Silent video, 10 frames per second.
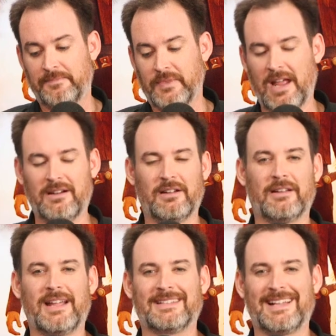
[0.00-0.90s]
I don't know,
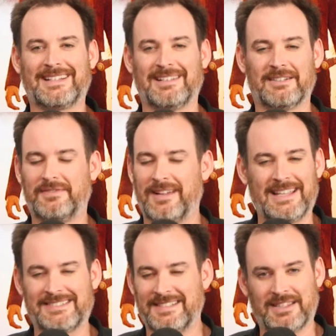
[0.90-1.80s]
not clarify.
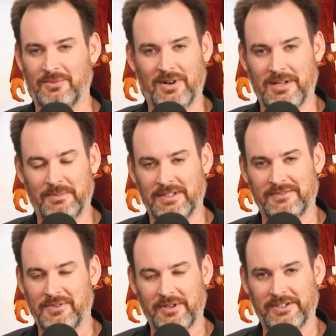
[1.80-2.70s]
That's not the word I'm
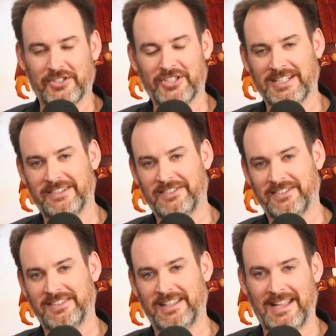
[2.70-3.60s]
looking for, Christian. It's
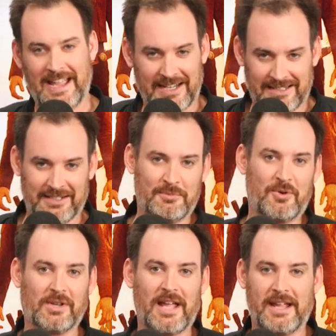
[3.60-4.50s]
just they added a little
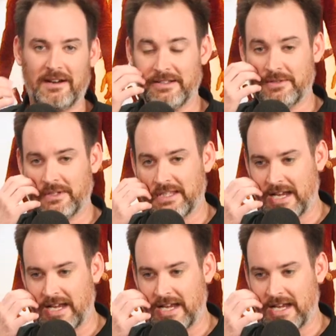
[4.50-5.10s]
more light onto it that,